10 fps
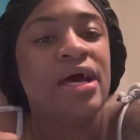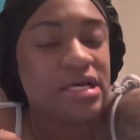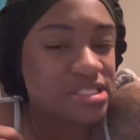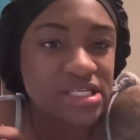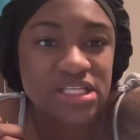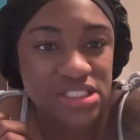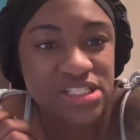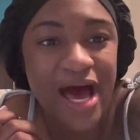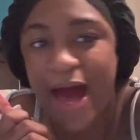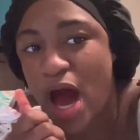It takes us
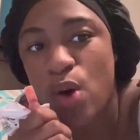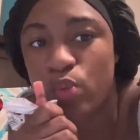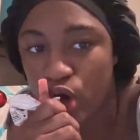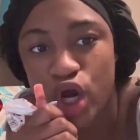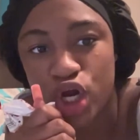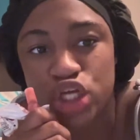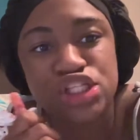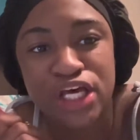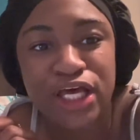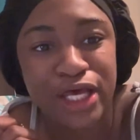an hour
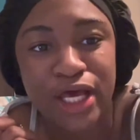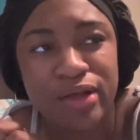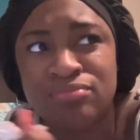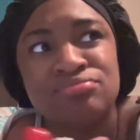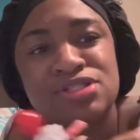to get